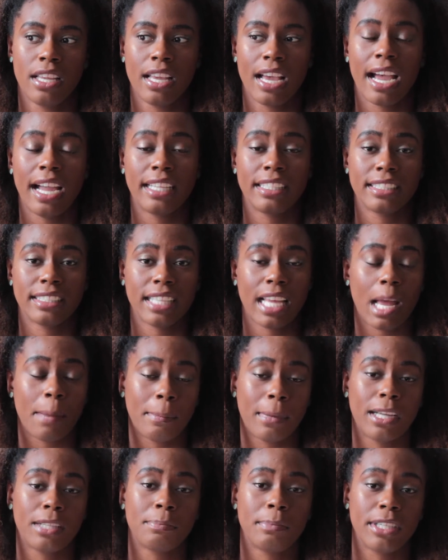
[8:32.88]
I just
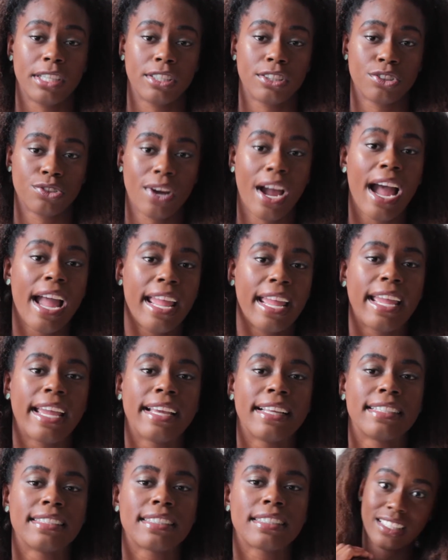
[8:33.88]
have my bare dry
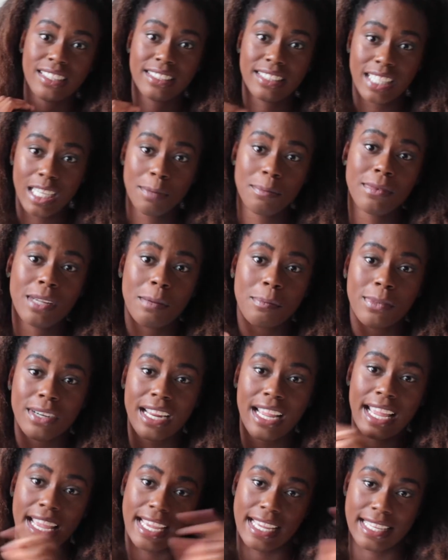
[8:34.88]
hands. Tip
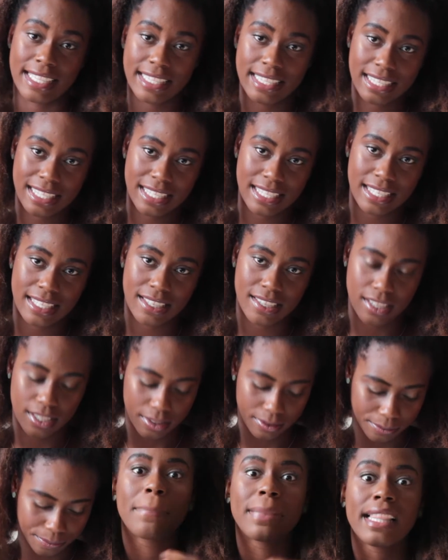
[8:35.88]
number 8,
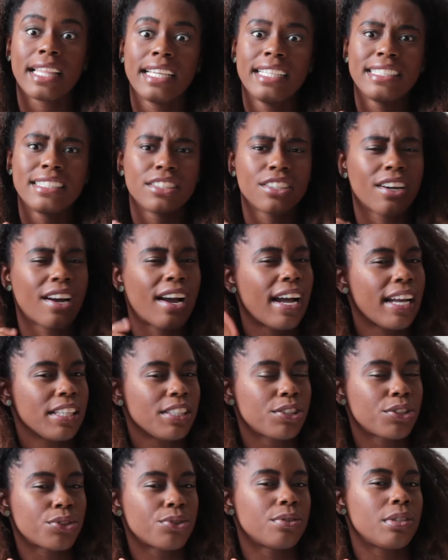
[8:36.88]
place your
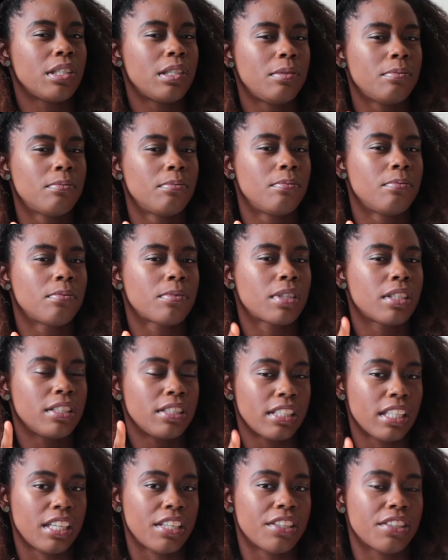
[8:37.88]
ice cream
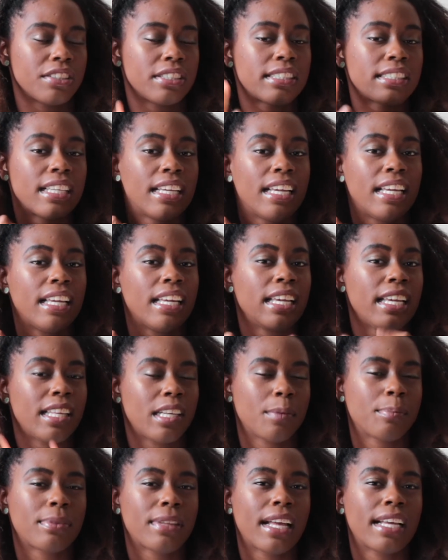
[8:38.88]
containers
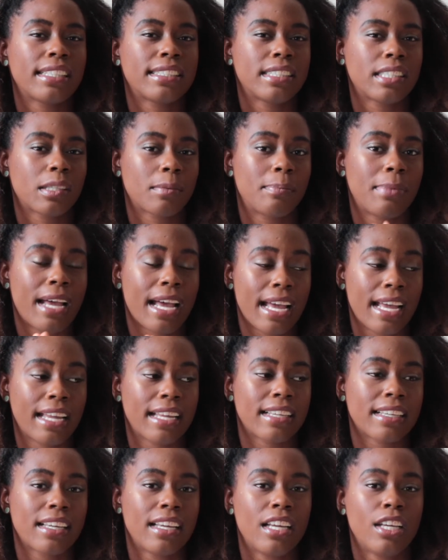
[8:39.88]
in a plastic
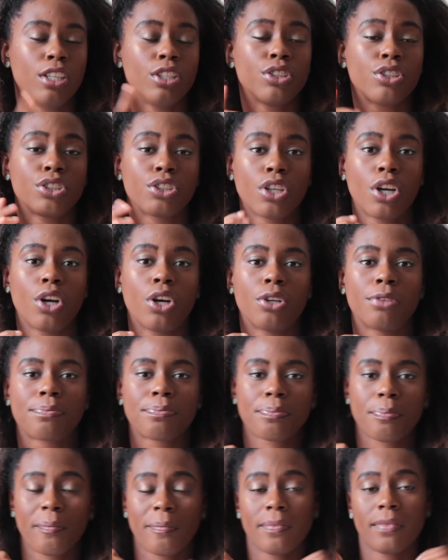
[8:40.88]
bag.
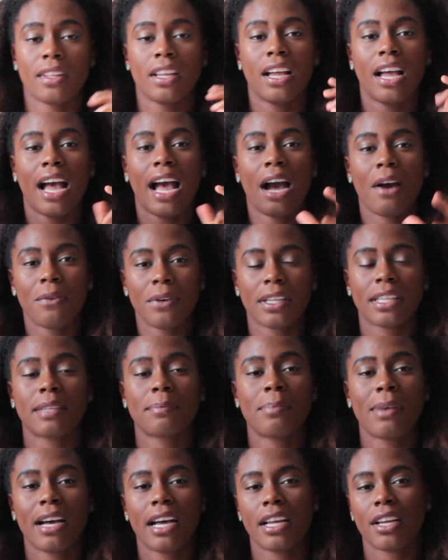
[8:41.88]
So I
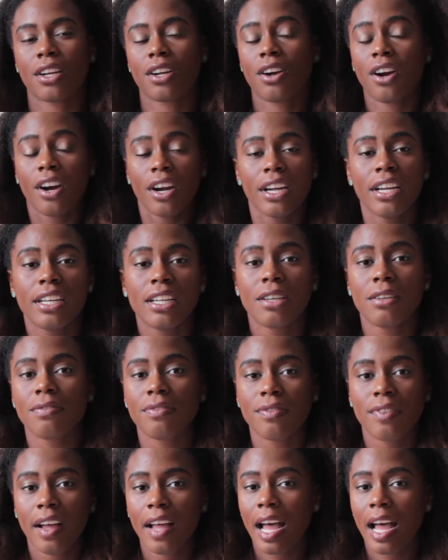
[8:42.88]
would buy a carton of